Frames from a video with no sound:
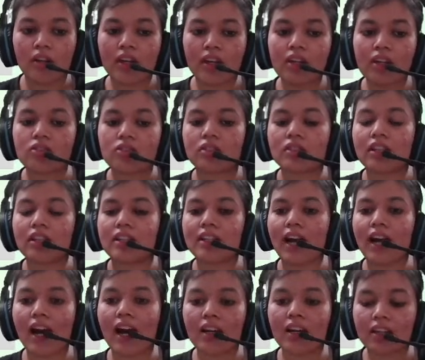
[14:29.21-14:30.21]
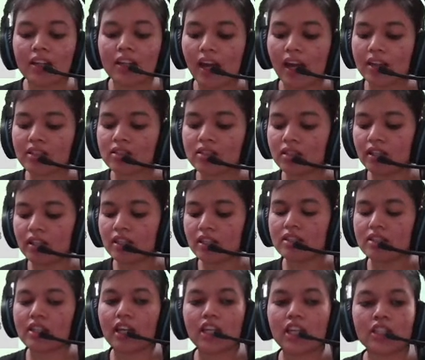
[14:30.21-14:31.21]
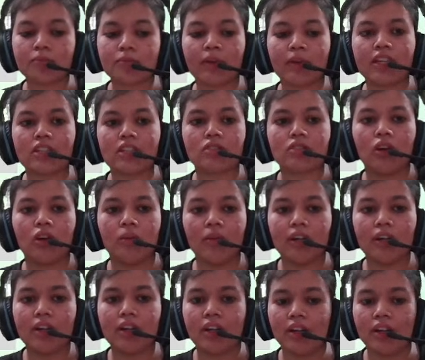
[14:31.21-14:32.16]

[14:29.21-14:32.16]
Alright, and photosystem, they contain chlorophyll.